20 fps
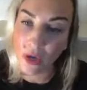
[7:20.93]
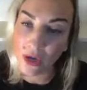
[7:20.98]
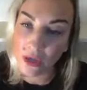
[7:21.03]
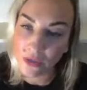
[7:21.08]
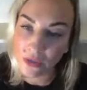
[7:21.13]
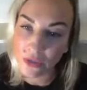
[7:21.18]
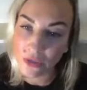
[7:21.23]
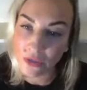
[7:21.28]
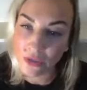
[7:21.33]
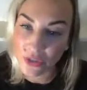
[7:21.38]

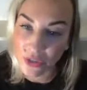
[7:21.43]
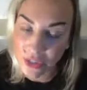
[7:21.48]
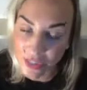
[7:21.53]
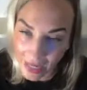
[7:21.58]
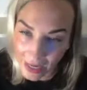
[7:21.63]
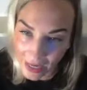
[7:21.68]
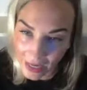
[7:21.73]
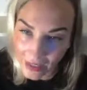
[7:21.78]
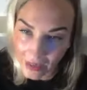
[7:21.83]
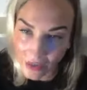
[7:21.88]

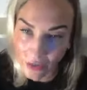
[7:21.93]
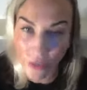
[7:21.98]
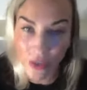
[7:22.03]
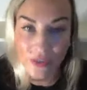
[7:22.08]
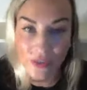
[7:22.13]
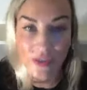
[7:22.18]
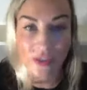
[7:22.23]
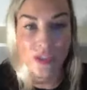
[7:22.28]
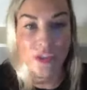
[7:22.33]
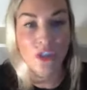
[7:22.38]
understand
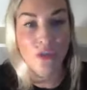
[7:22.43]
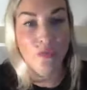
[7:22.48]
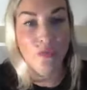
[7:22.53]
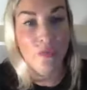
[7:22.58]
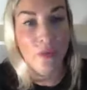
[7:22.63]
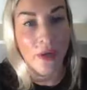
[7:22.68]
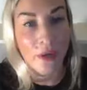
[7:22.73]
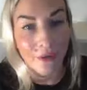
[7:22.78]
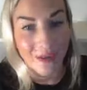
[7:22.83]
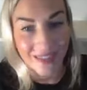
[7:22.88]
what the
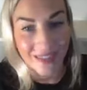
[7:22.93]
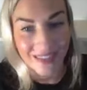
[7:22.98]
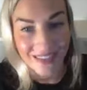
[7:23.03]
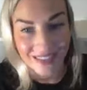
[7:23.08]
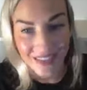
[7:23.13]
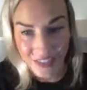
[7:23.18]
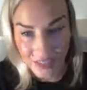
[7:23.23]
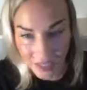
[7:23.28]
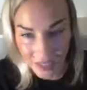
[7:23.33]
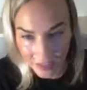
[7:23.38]
Spirit
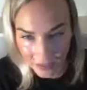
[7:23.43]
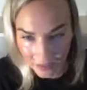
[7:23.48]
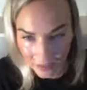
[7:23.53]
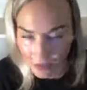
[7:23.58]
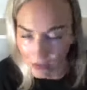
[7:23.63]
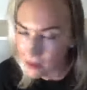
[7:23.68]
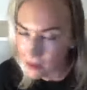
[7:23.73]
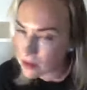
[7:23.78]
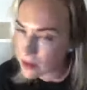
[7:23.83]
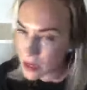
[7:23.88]
is
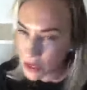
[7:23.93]
saying.